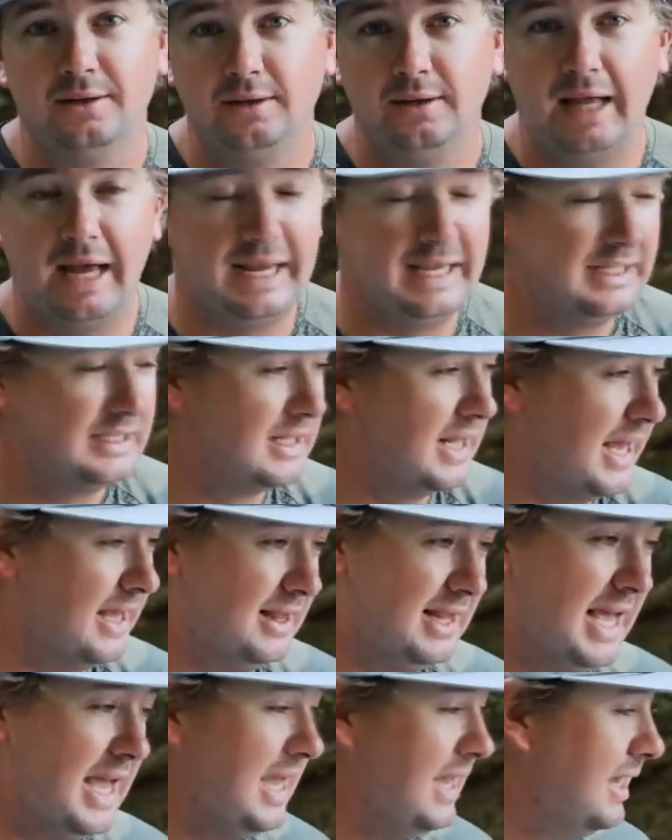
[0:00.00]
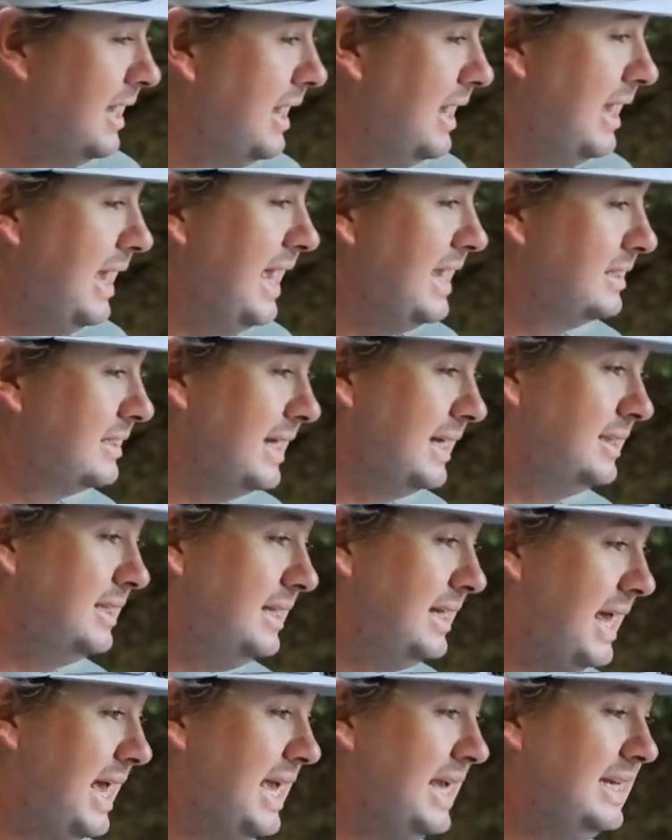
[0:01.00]
Like it's like the
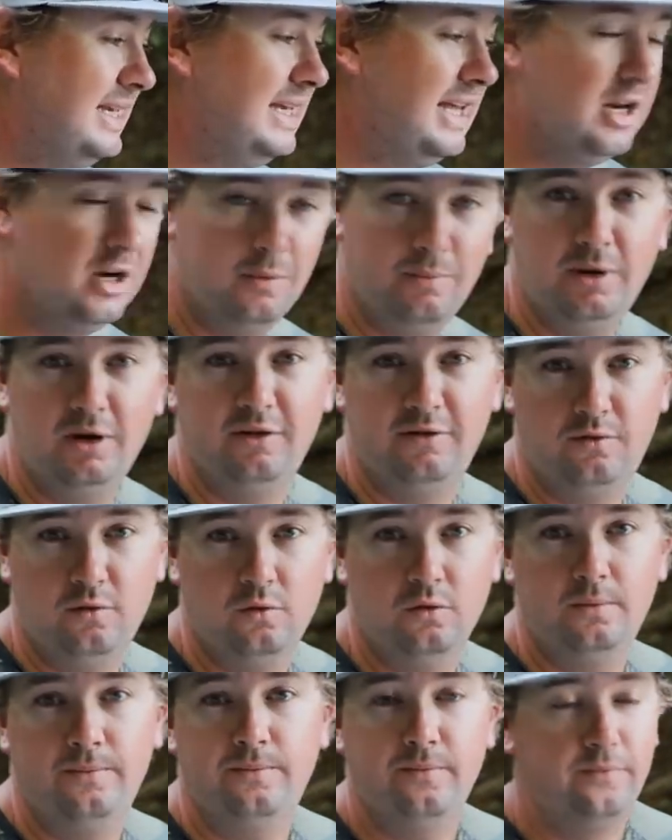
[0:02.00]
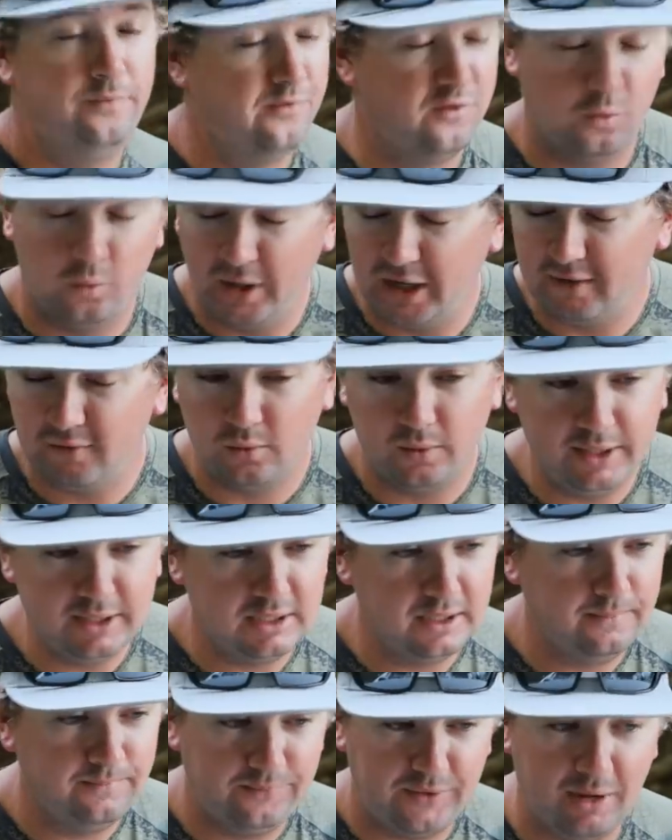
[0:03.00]
dang dinner bell for them. For whatever
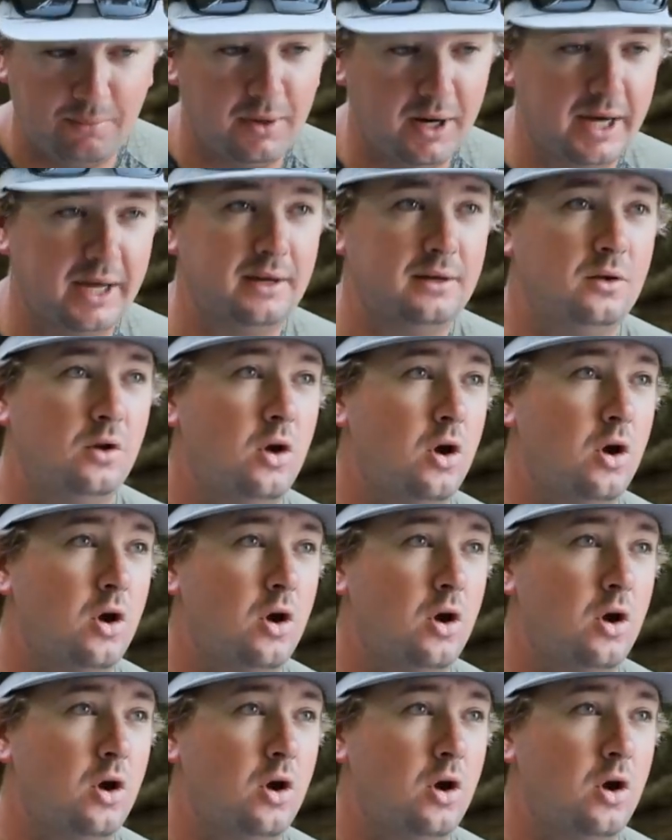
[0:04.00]
reason, they bite.